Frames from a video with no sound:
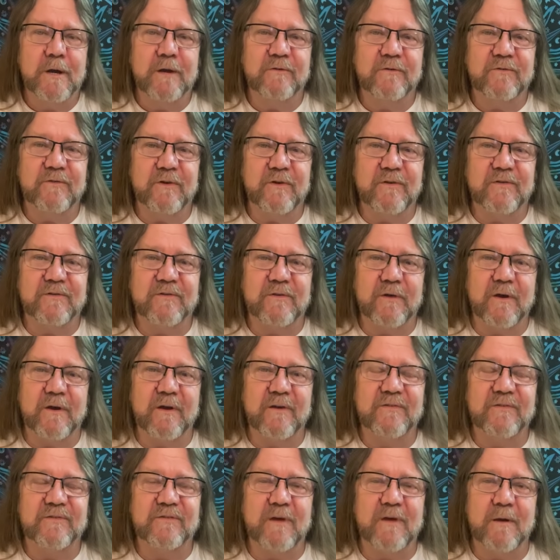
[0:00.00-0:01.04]
Just uh,
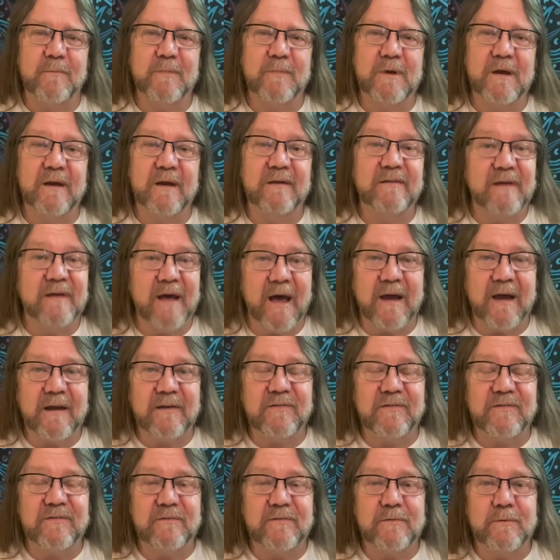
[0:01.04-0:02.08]
send me a
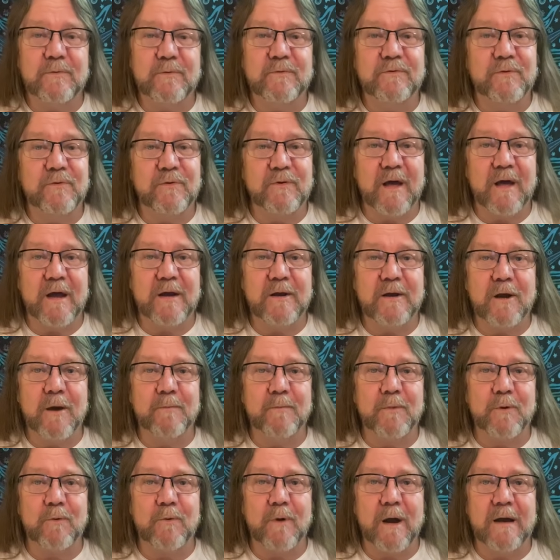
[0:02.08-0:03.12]
text to that
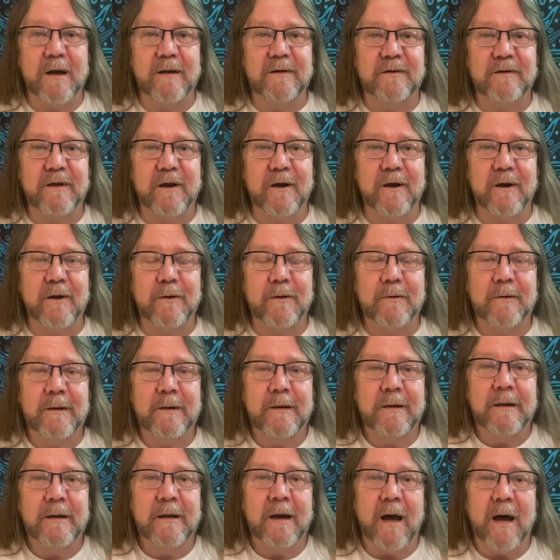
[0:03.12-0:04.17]
number right there
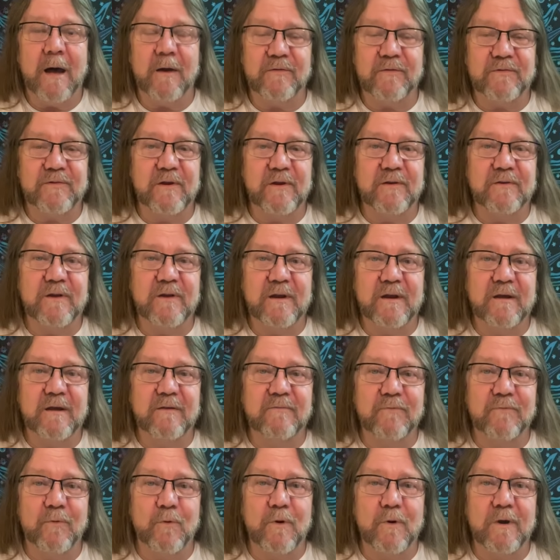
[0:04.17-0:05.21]
I'll send you an
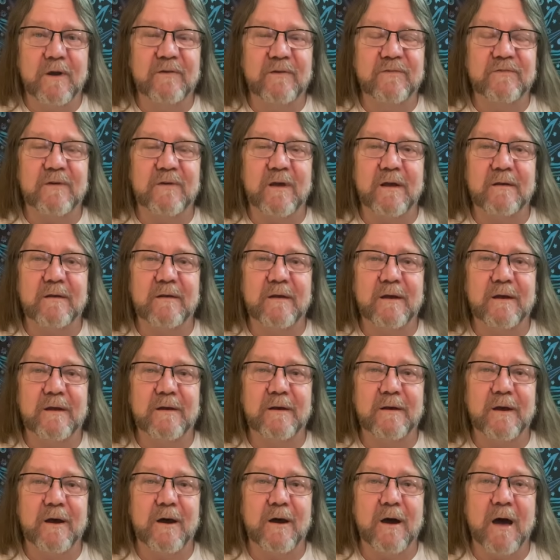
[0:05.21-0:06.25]
invoice and then
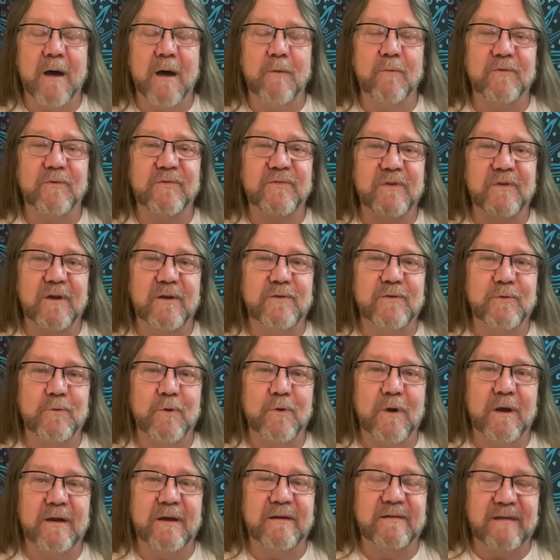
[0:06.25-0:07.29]
uh, I will send you
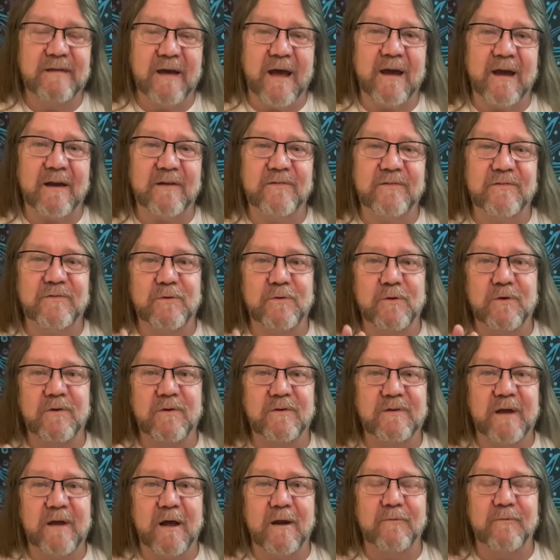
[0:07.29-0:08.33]
a text to your
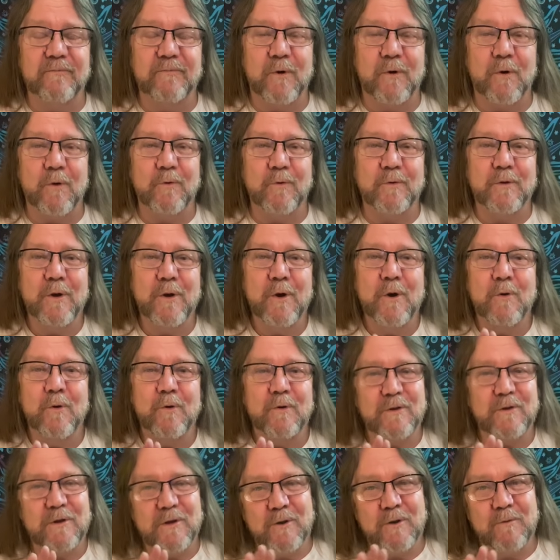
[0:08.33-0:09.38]
telephone.
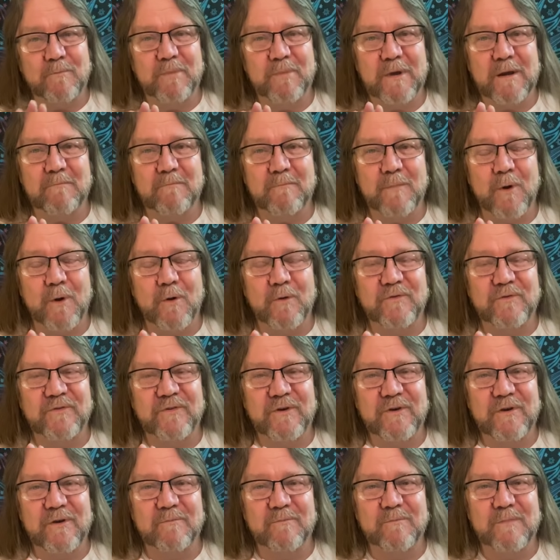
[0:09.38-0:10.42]
A little
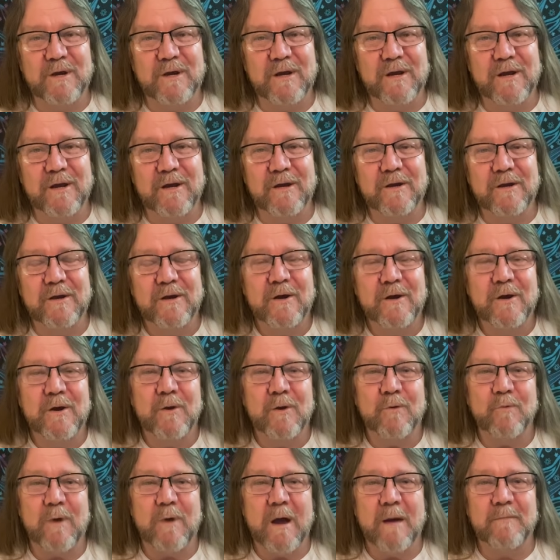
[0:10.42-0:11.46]
Bitmoji of me,
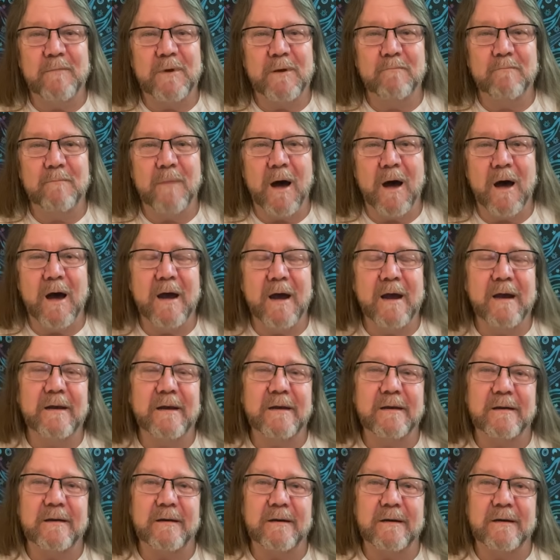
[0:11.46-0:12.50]
Ramblin'
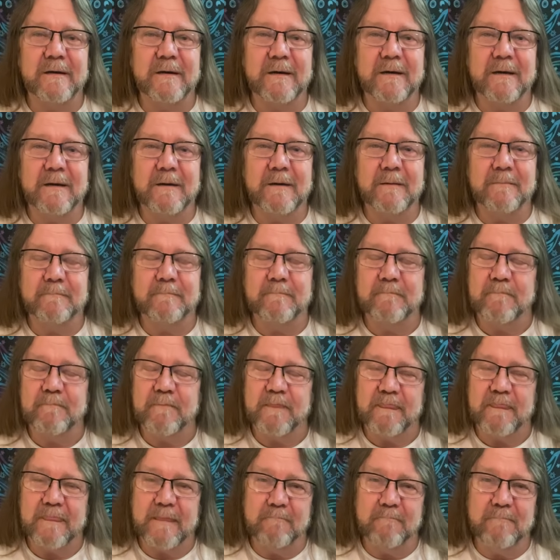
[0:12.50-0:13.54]
Mike, um,
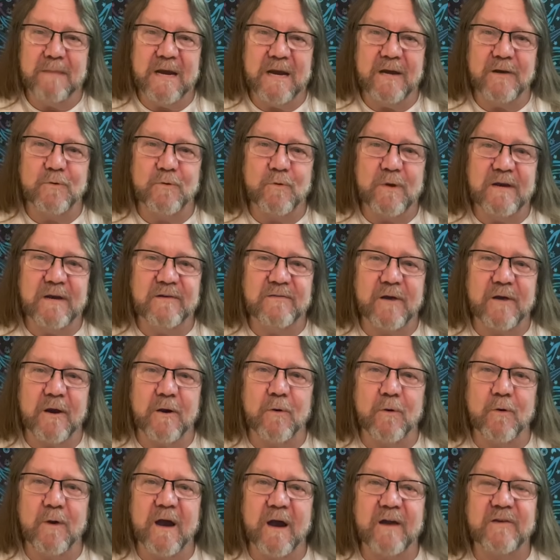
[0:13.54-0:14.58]
the Meet and Greet
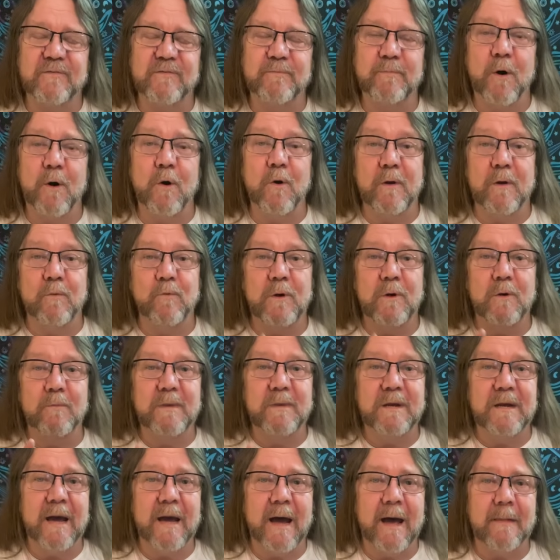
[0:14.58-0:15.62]
Tarot Expo. It will
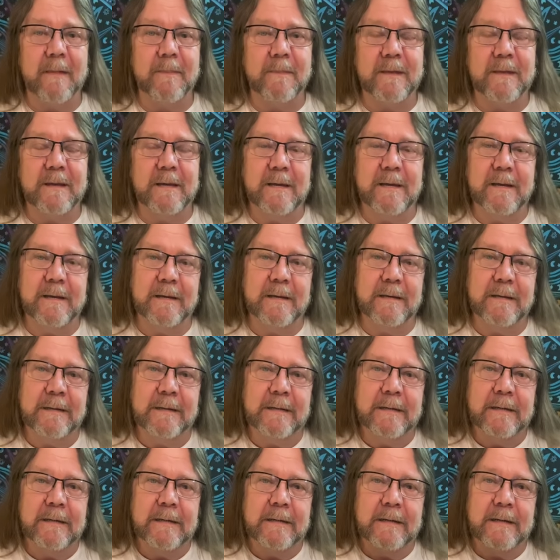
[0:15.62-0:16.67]
be at the
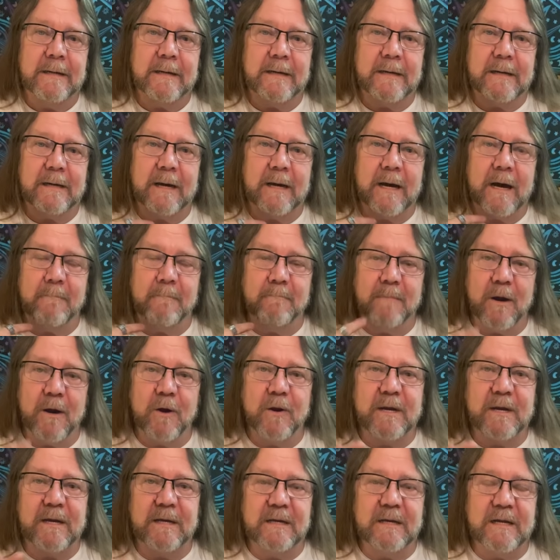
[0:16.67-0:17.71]
uh,
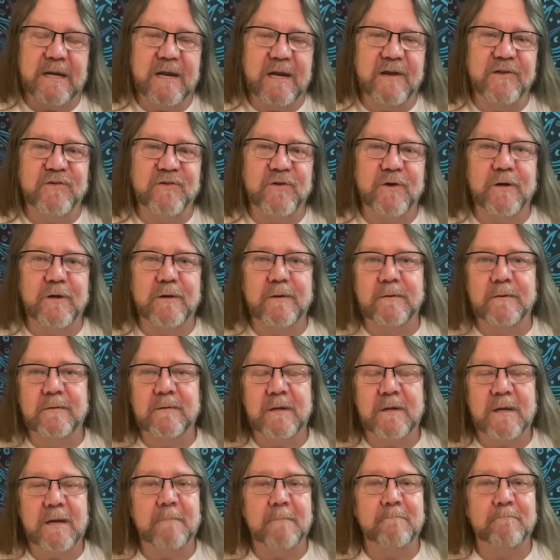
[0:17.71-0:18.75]
American Legion
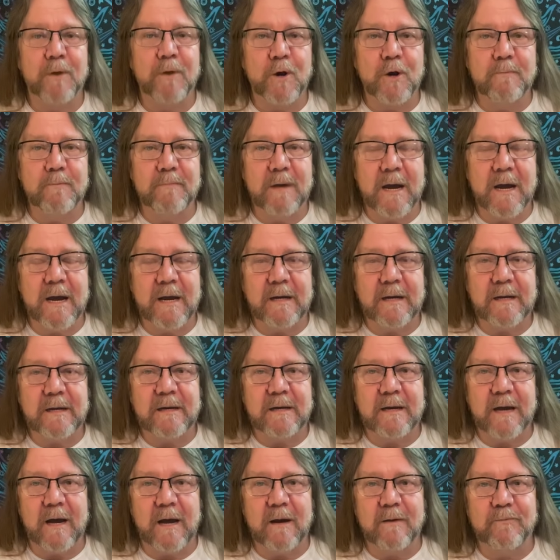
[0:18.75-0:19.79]
in Burbank,
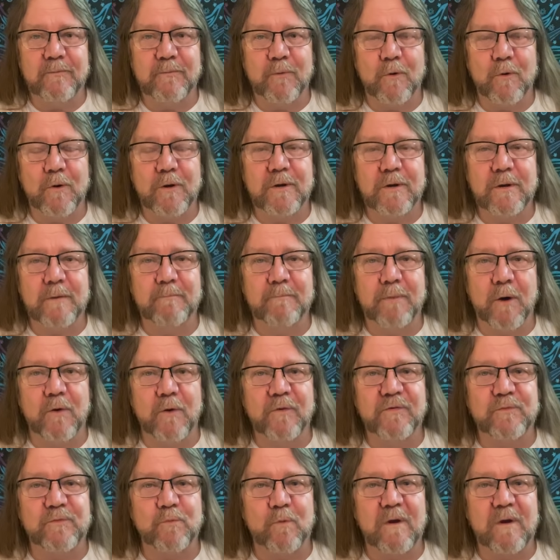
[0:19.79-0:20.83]
California,
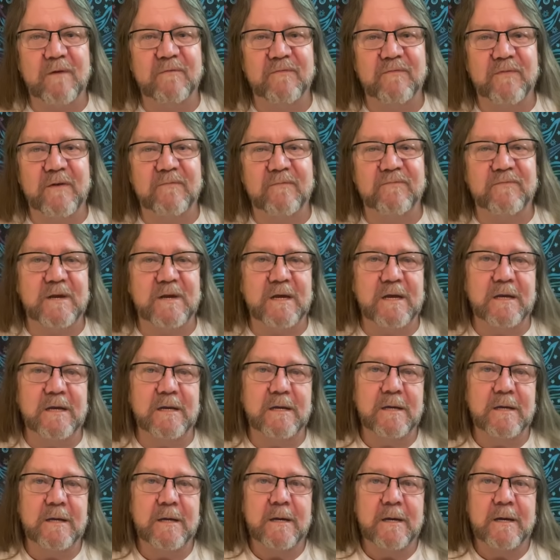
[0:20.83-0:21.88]
Post 150.